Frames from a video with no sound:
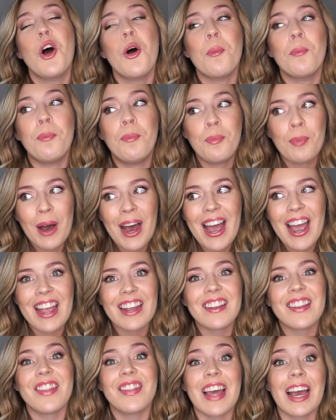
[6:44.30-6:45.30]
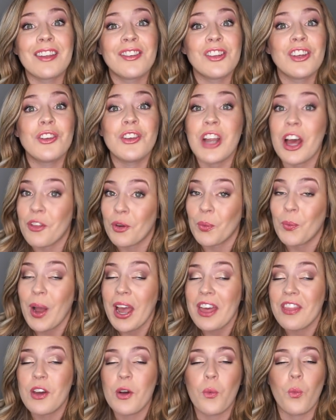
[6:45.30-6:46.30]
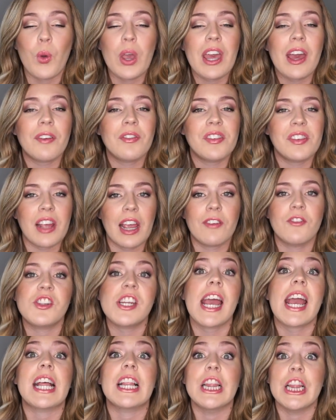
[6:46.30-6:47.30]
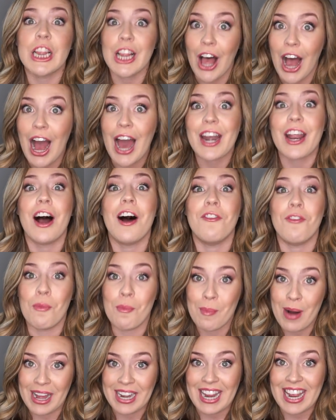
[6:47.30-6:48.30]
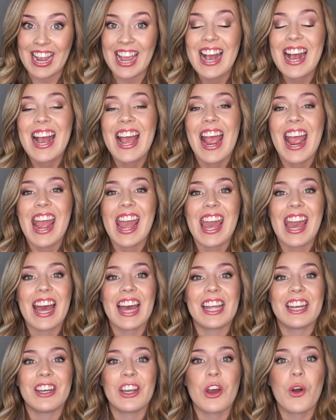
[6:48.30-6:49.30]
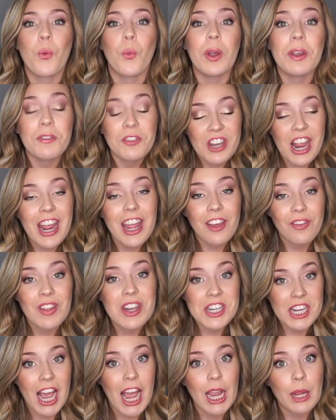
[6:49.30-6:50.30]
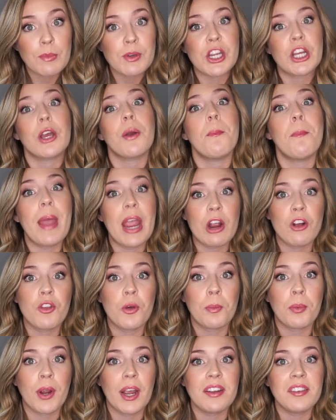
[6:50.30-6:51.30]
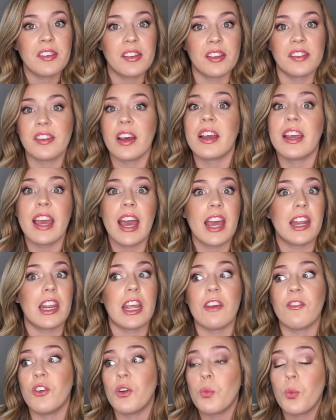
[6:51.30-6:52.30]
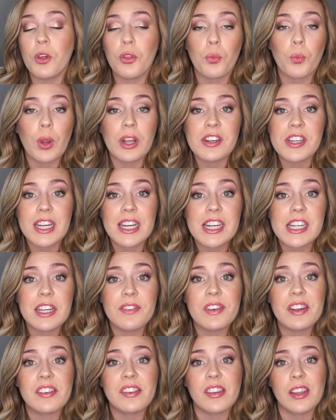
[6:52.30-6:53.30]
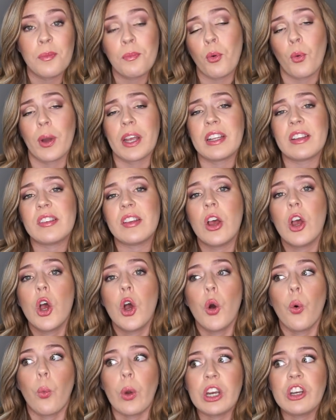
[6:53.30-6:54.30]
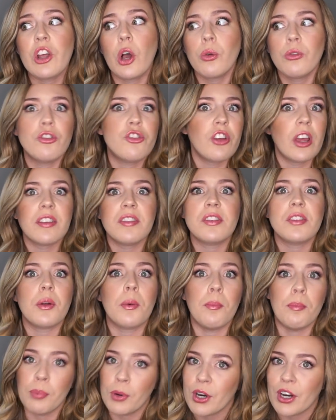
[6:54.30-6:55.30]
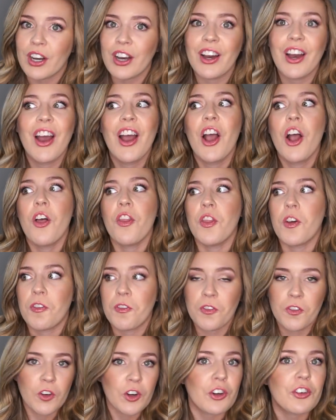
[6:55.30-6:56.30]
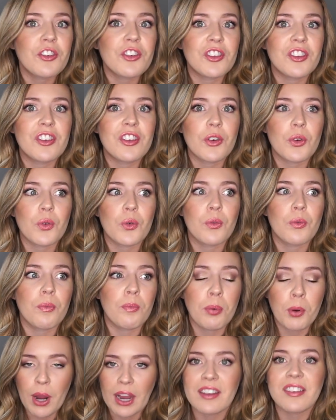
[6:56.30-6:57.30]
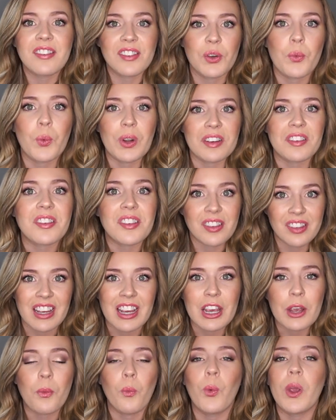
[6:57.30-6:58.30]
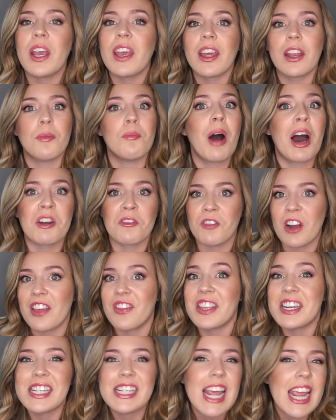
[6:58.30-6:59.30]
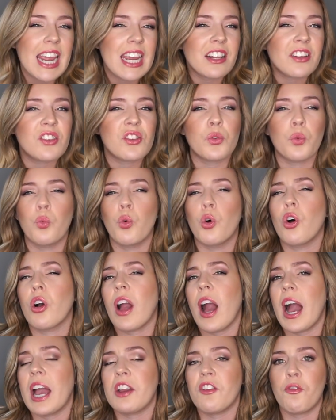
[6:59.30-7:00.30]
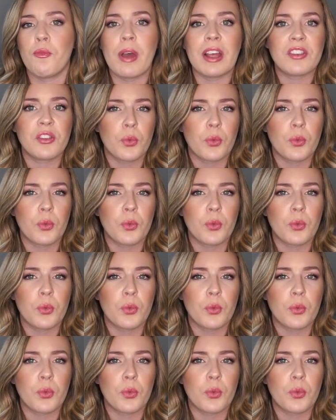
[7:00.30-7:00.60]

but that's another way that we have saved a lot of money. And we've taken the time to compare the prices. Again, even with renting DVC points, we don't just book the first price that we see. We can modify the dates. We'll kind of mess